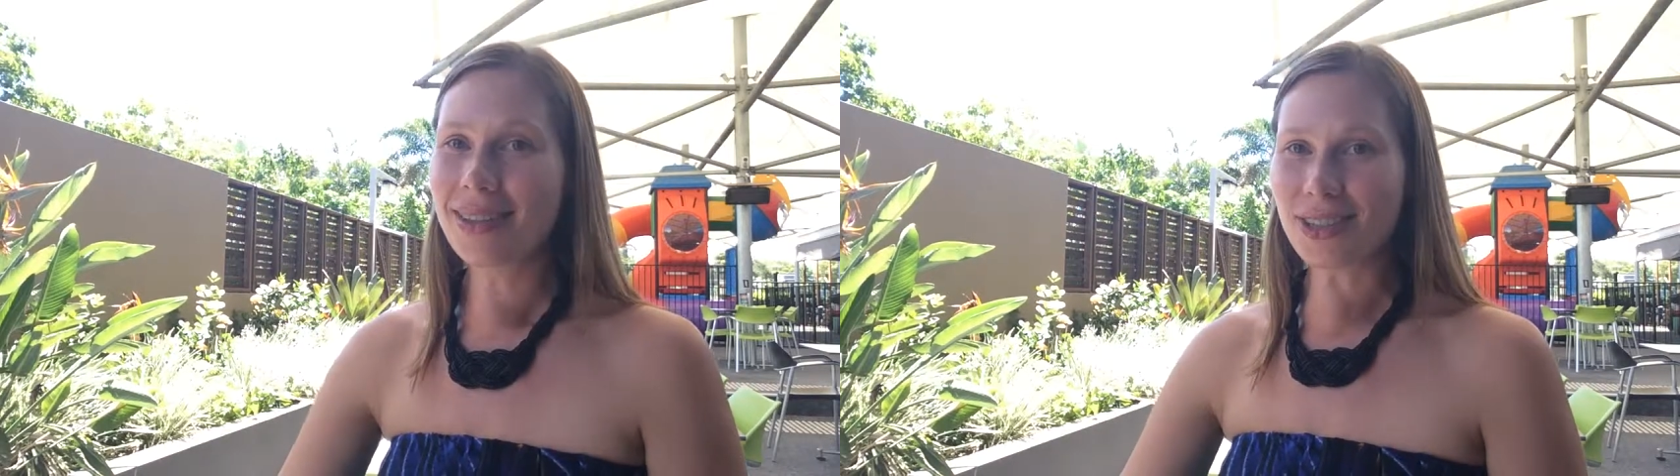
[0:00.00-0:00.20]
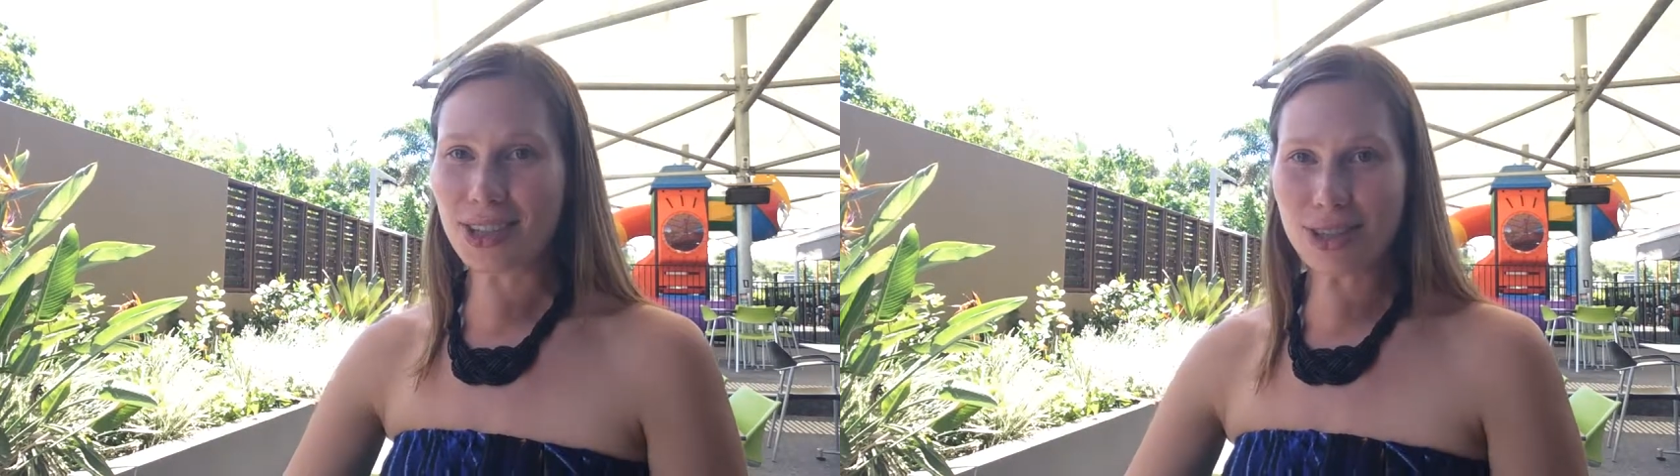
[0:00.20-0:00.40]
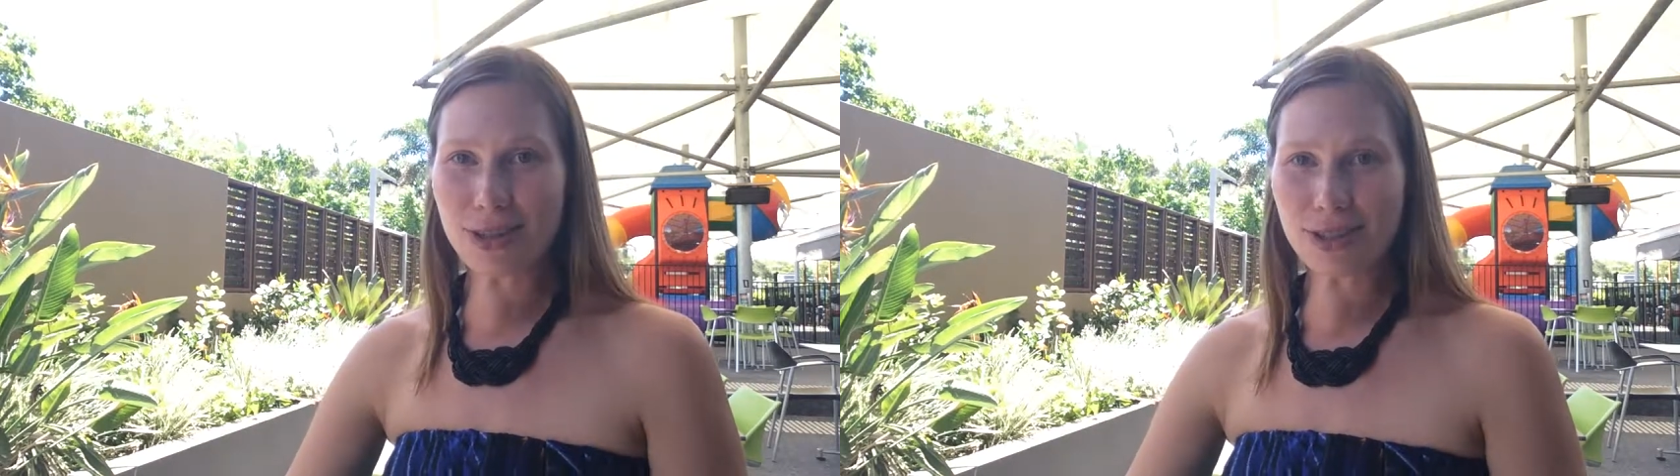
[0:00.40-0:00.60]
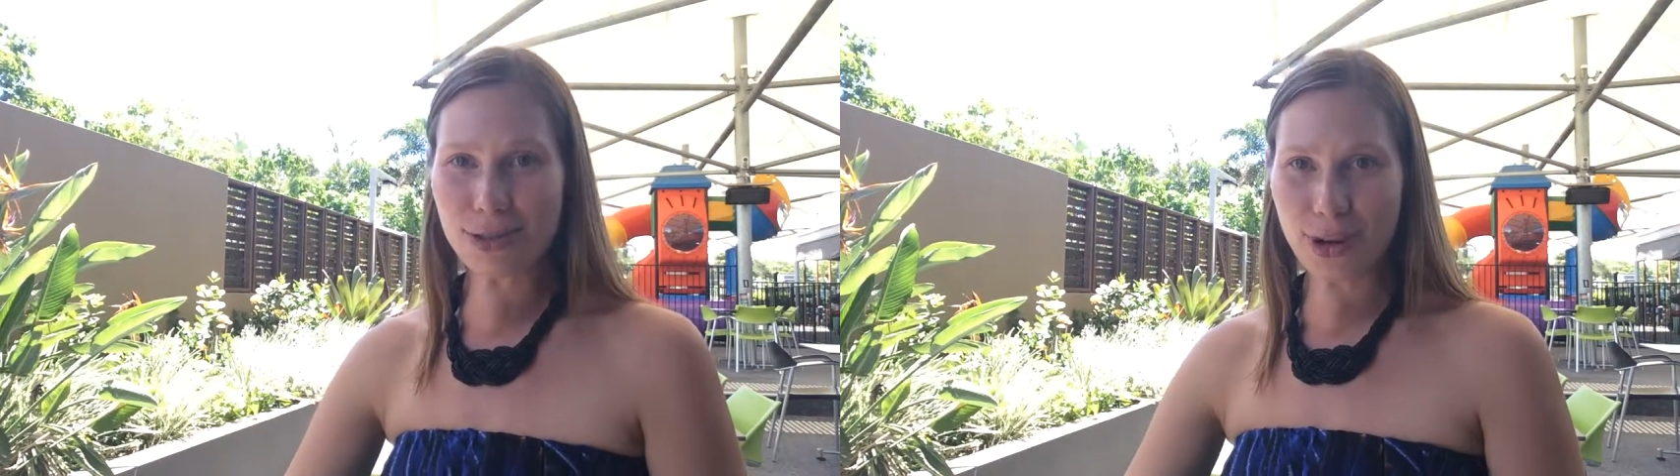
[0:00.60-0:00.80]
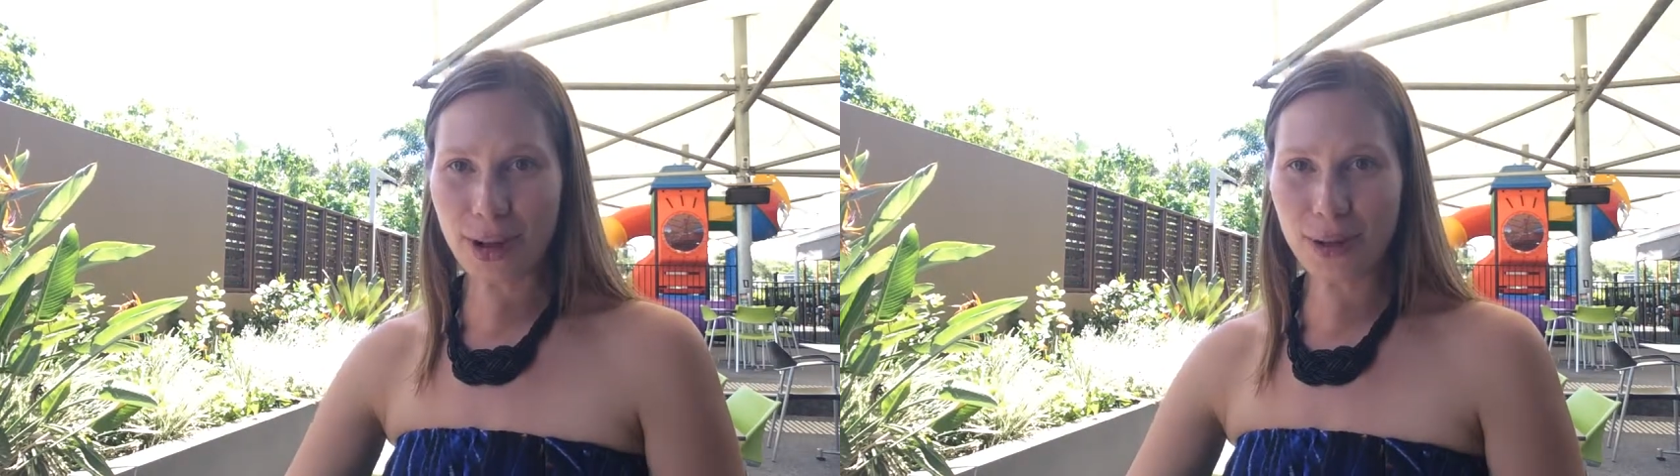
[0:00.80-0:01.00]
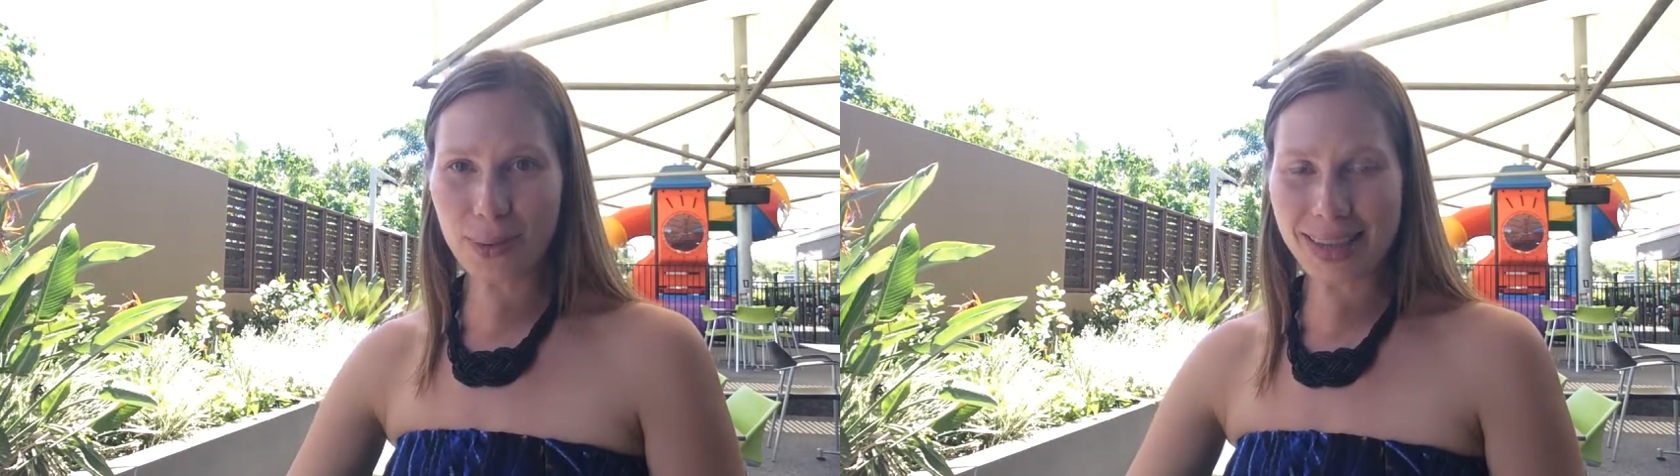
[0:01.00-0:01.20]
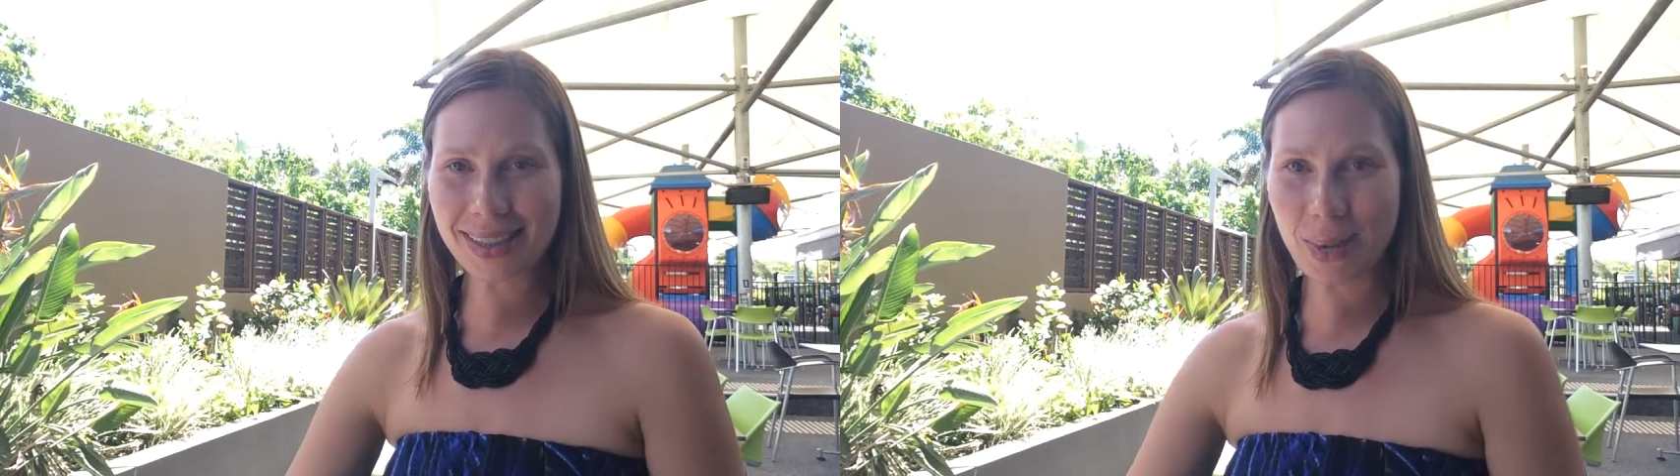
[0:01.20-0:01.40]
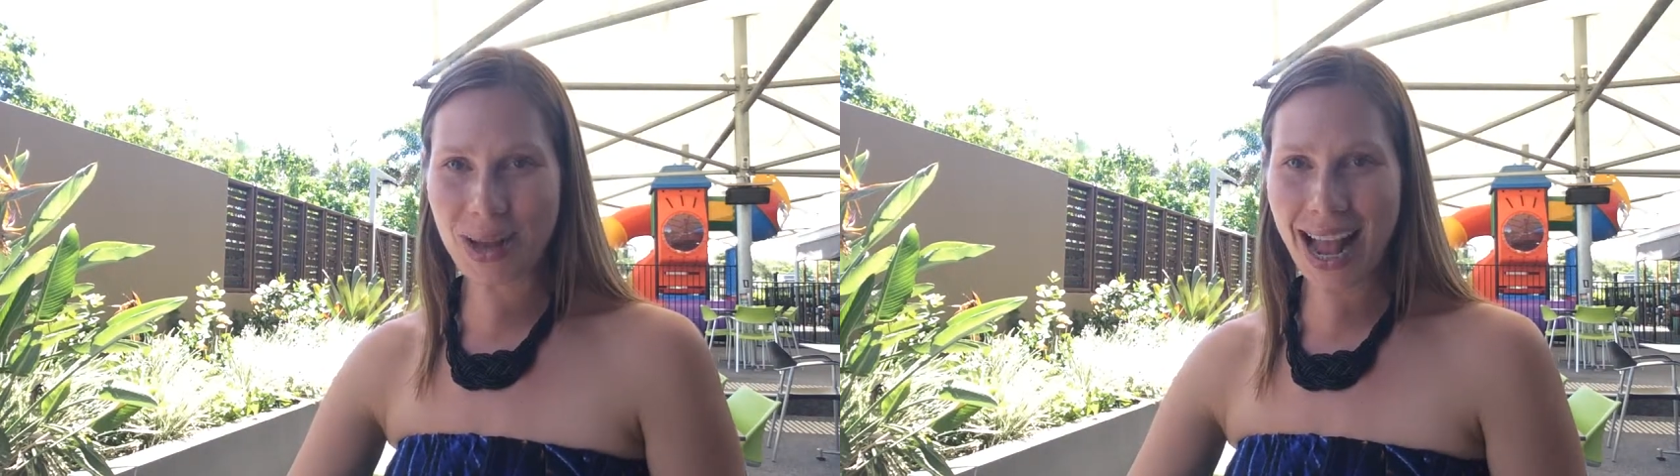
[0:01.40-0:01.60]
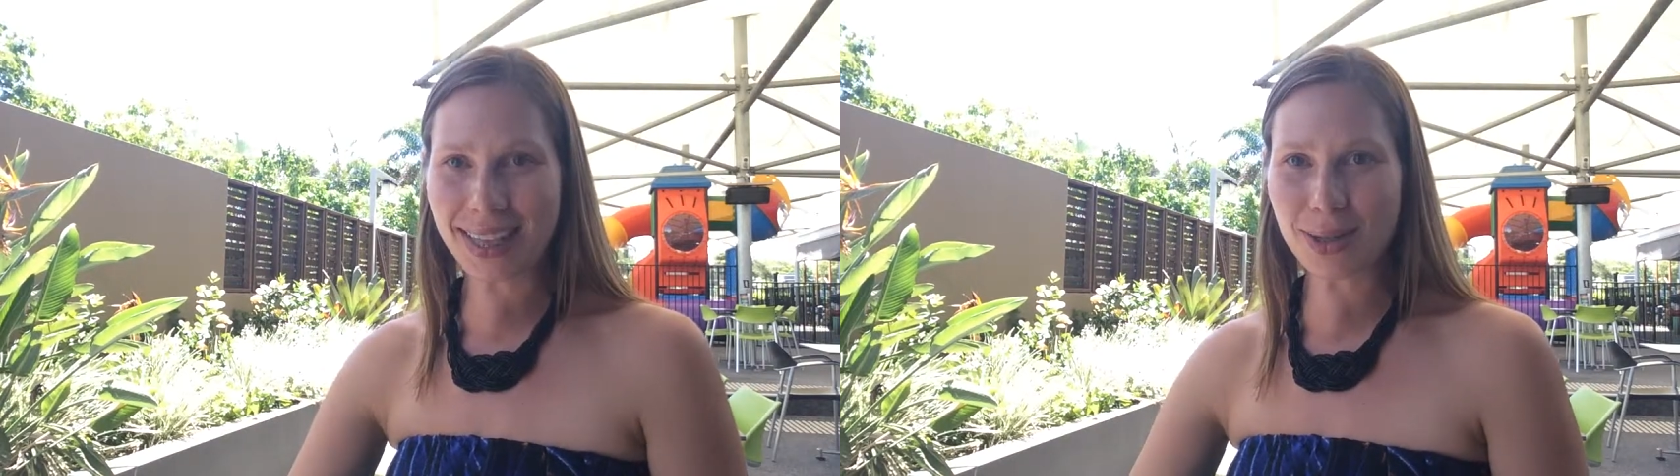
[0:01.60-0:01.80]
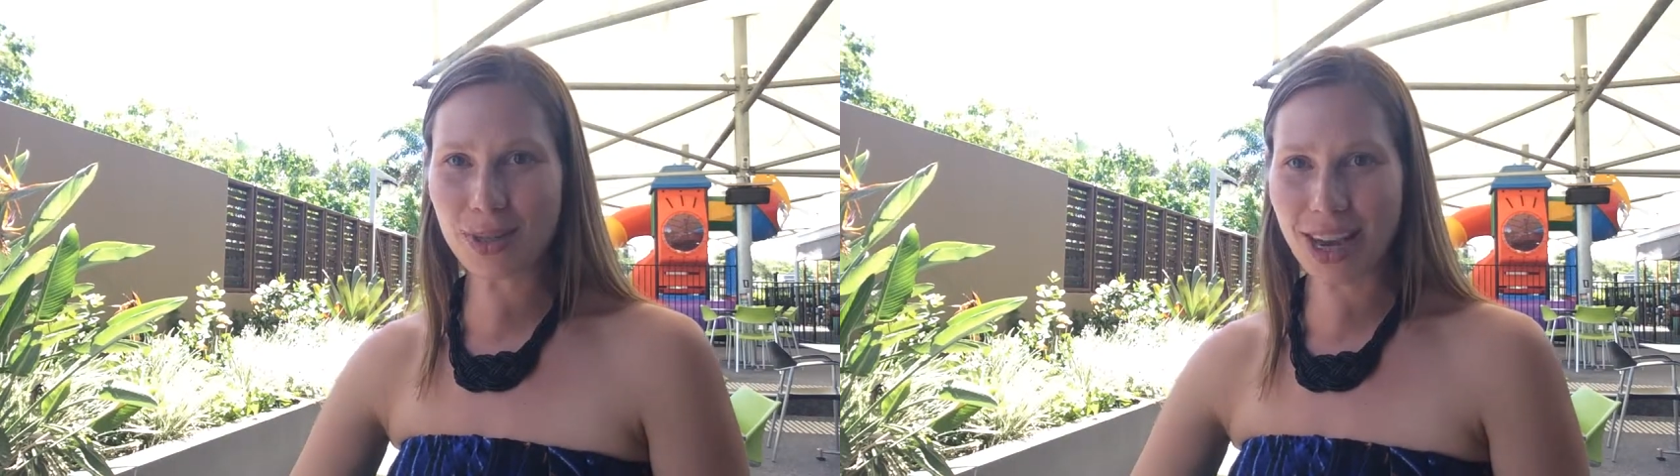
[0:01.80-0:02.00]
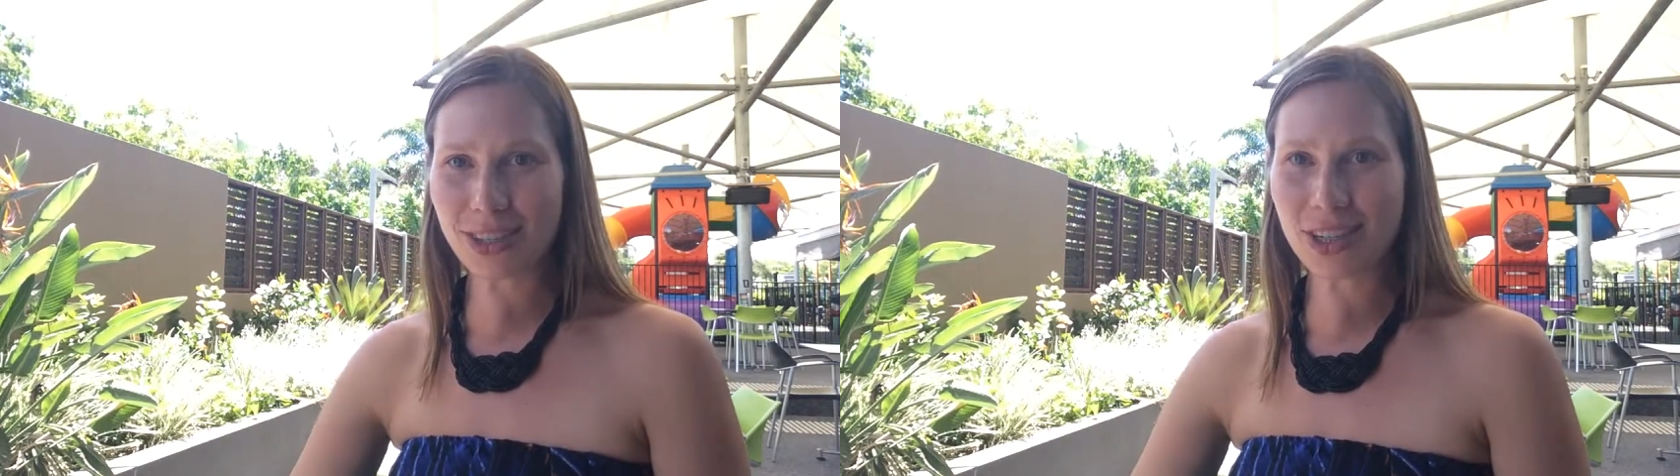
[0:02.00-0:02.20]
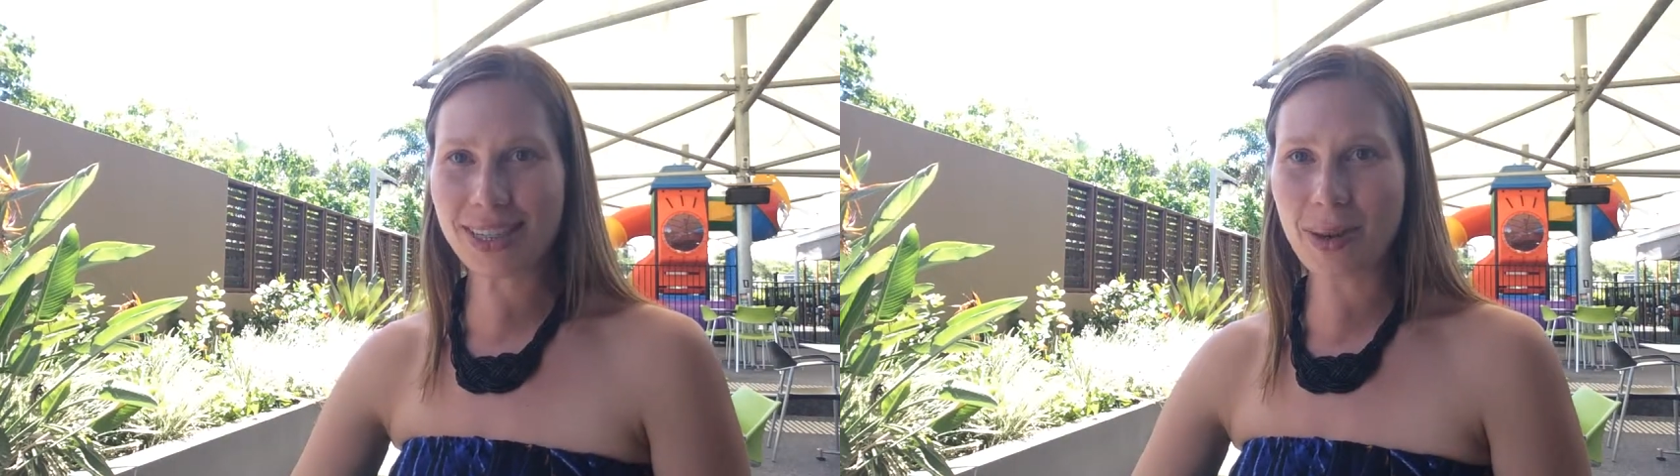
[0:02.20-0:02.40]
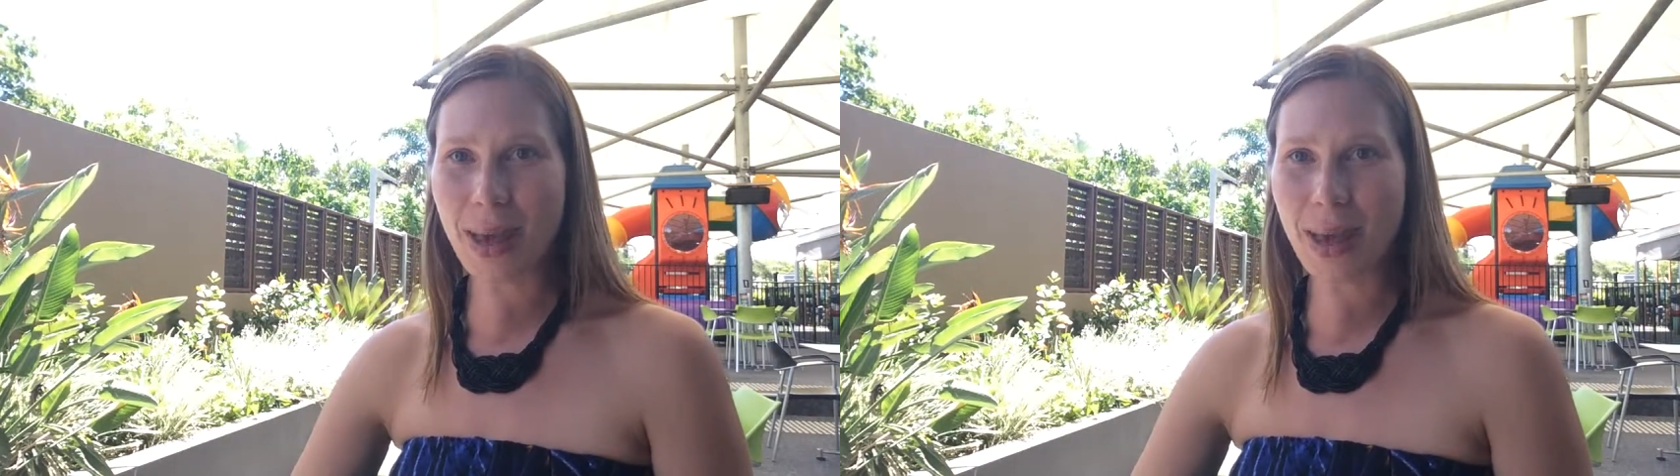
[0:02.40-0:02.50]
Do you struggle when someone has objections